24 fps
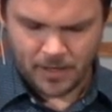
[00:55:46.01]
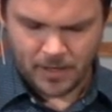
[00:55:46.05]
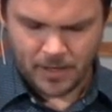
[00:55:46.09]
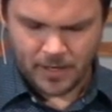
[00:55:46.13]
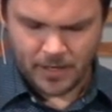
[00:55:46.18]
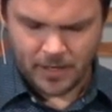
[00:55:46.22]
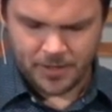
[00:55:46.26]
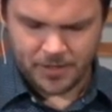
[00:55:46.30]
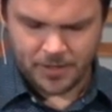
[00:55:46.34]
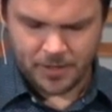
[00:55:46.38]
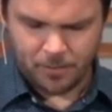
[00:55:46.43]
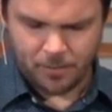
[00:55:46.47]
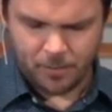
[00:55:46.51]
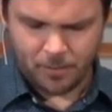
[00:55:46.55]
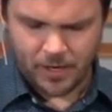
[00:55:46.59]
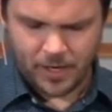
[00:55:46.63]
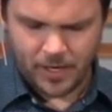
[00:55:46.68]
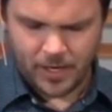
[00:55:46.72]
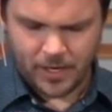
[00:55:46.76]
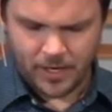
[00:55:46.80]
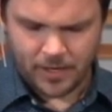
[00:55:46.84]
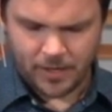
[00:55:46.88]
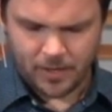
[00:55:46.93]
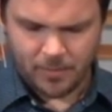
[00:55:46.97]
As you're
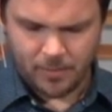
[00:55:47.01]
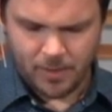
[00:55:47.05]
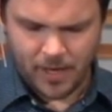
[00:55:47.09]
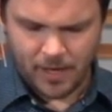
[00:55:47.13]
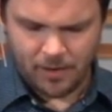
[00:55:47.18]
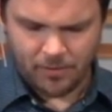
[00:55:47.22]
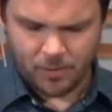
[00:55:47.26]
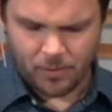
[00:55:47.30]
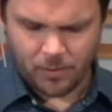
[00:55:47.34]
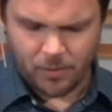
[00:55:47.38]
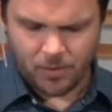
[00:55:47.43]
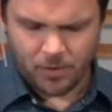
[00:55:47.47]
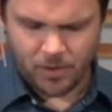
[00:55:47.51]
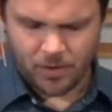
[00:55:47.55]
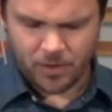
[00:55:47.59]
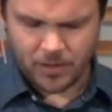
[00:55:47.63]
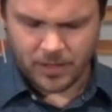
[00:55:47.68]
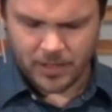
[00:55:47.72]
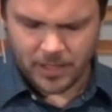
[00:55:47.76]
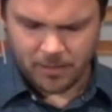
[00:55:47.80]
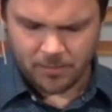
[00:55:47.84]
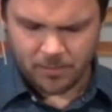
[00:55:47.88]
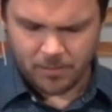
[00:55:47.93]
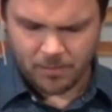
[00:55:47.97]
praying, you may have a word
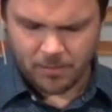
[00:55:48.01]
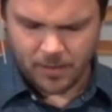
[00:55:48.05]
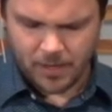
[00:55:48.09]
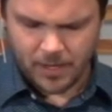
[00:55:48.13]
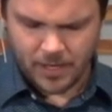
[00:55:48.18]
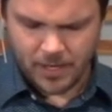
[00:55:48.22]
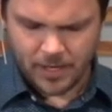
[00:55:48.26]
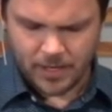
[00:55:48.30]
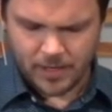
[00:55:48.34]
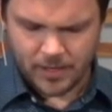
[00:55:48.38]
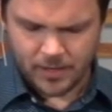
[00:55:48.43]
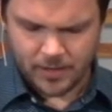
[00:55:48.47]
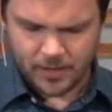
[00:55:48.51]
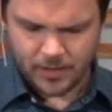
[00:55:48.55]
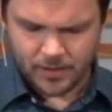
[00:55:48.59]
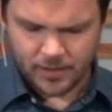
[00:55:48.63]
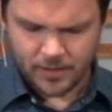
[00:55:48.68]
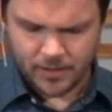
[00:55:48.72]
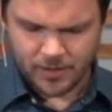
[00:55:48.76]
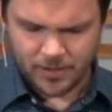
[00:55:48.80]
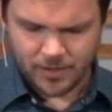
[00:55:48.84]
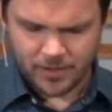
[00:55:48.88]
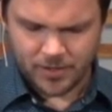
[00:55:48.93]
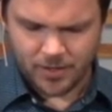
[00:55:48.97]
come to mind,
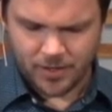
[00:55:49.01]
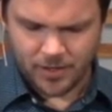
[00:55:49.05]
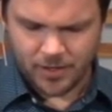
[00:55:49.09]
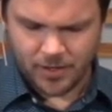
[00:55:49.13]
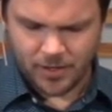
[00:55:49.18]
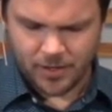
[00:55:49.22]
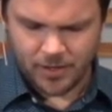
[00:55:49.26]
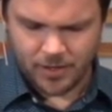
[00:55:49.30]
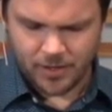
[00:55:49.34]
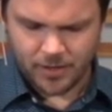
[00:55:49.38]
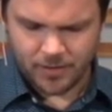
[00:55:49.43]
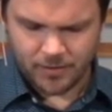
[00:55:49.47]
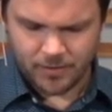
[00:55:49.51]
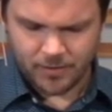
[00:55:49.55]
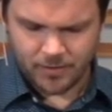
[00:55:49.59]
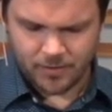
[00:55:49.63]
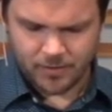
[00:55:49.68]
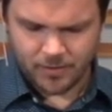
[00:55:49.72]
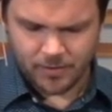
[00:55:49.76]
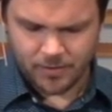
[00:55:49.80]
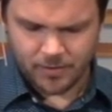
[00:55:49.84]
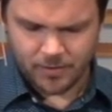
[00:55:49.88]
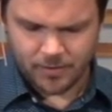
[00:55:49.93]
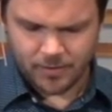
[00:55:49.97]
a song,
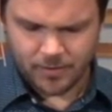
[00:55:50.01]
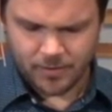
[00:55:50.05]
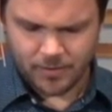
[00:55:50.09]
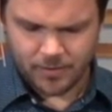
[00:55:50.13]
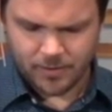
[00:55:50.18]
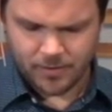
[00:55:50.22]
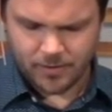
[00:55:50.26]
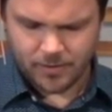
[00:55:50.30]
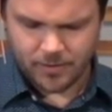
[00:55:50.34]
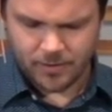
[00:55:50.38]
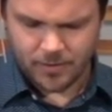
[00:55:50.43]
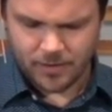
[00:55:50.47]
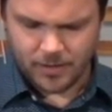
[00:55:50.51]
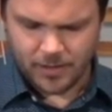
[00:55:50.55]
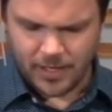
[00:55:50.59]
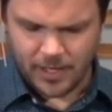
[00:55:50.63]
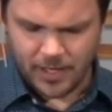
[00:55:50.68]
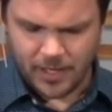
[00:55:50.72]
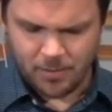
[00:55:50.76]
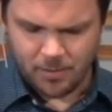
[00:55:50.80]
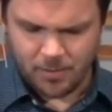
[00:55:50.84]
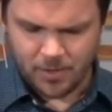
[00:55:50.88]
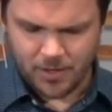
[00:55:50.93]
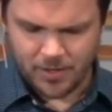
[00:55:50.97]
an
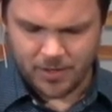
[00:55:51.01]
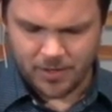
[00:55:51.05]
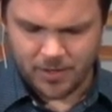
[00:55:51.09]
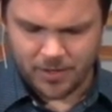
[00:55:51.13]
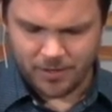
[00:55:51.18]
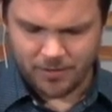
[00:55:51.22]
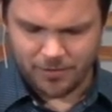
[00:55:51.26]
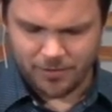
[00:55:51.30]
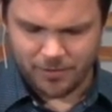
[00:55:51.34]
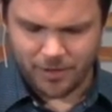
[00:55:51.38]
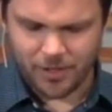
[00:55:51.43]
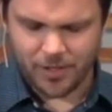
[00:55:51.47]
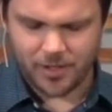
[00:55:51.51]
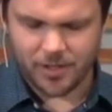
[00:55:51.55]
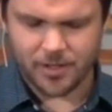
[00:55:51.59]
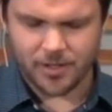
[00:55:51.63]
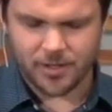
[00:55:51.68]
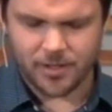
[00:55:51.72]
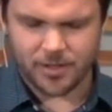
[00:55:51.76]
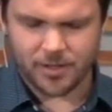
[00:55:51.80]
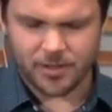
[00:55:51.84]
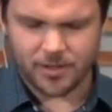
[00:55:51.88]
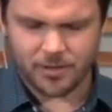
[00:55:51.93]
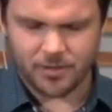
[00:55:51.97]
image, a
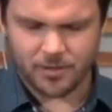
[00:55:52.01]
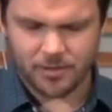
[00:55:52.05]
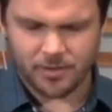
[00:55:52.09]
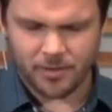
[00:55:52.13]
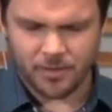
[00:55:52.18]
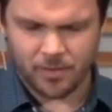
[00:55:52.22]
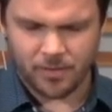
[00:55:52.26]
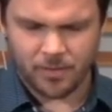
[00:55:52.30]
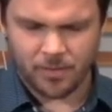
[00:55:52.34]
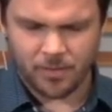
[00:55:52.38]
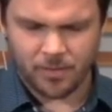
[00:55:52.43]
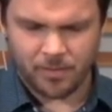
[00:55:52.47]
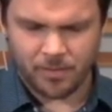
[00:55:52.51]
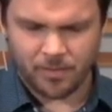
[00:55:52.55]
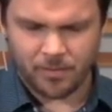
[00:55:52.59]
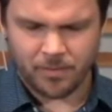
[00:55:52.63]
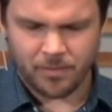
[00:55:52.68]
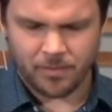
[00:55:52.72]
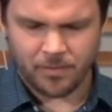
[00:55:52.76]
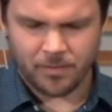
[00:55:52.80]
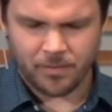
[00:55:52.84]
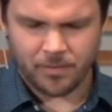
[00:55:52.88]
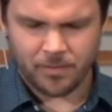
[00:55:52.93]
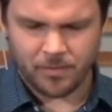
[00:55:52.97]
verse.
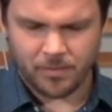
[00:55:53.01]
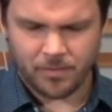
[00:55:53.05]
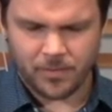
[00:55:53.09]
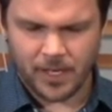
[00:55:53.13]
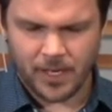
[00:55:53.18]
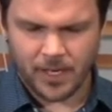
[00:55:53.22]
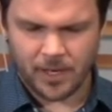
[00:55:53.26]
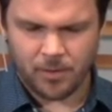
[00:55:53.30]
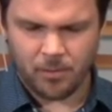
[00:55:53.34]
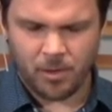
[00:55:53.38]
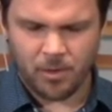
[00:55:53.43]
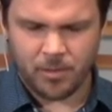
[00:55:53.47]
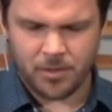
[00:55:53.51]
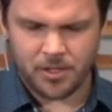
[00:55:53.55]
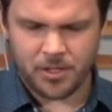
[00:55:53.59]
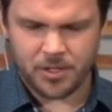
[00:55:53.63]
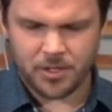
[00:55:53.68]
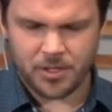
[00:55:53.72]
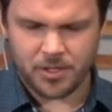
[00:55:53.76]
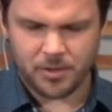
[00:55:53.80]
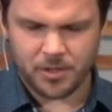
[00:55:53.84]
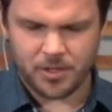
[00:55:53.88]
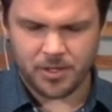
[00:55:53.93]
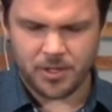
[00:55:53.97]
Take a moment just
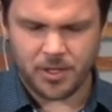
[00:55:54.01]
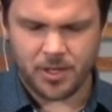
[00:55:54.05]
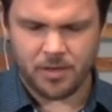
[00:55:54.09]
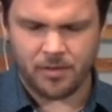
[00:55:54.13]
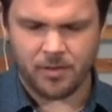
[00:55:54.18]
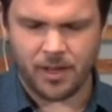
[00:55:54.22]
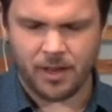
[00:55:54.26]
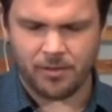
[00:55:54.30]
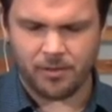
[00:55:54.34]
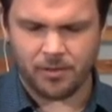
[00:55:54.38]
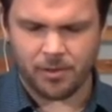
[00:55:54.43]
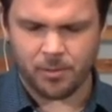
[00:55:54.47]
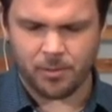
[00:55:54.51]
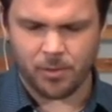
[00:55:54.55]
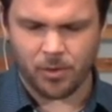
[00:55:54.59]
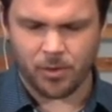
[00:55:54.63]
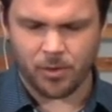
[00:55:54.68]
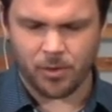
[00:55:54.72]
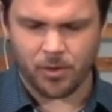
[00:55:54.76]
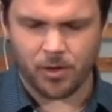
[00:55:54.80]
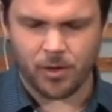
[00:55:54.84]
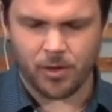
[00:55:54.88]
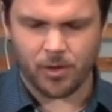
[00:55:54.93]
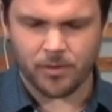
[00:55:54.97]
to receive that from the
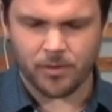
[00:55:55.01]
Lord.